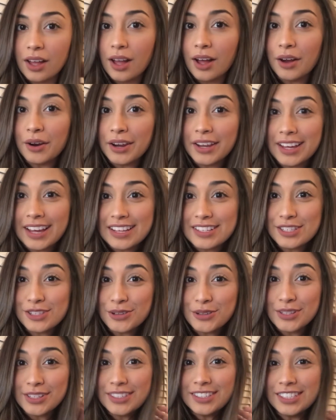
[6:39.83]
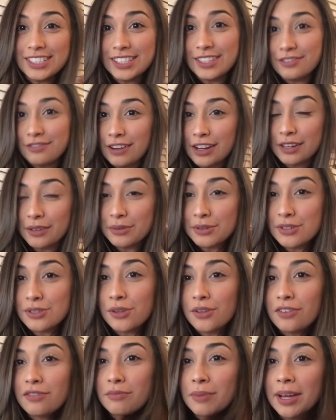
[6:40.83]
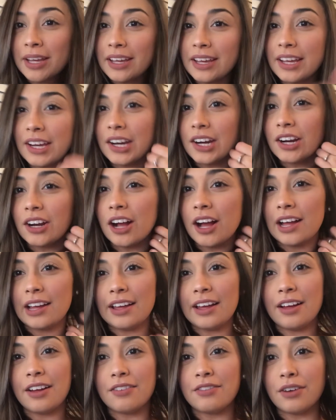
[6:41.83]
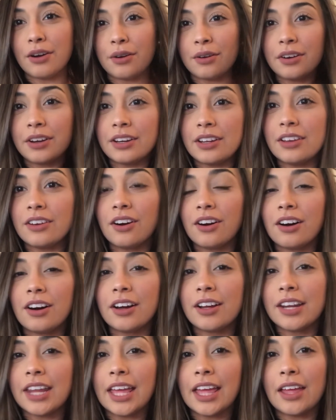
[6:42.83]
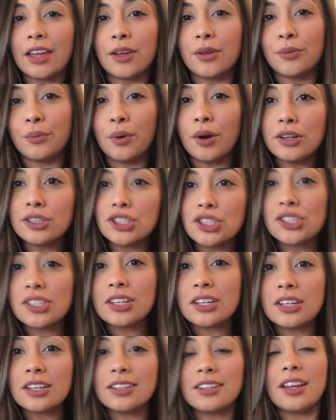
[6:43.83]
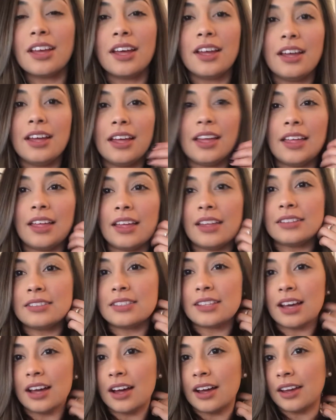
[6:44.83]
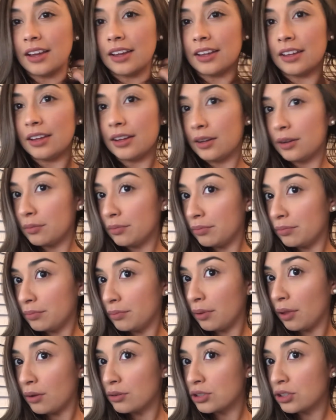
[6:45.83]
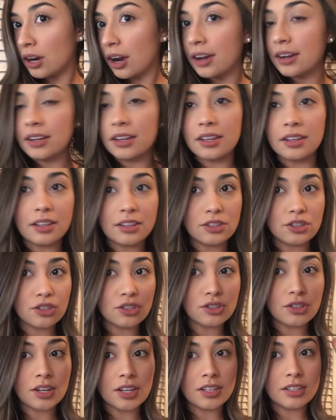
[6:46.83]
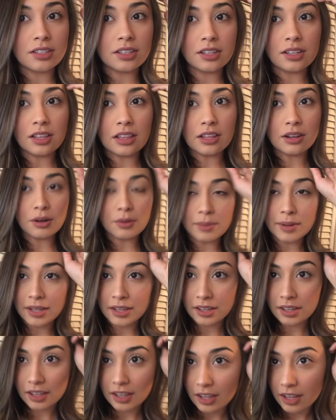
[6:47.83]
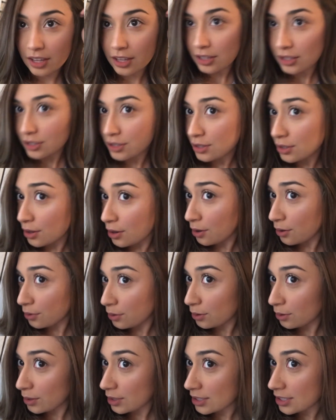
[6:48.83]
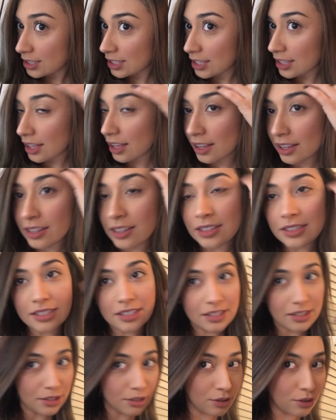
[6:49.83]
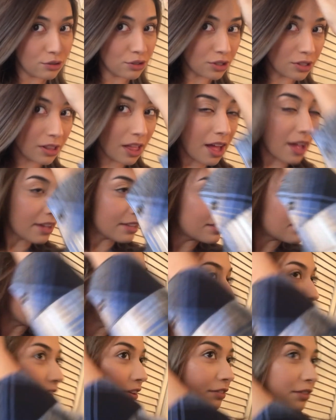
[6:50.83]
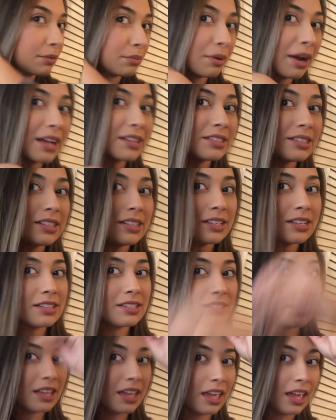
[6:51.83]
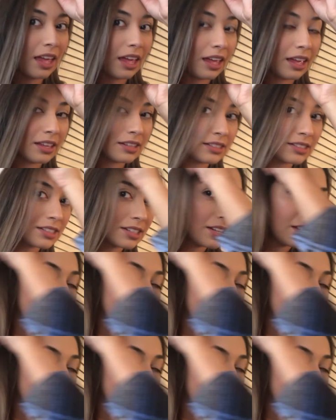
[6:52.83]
Alright guys, so this is the final result of my hair. I have already gone and washed it, and I blow dried it and straightened it a little bit. So you can see that it did neutralize a lot of the brassiness, and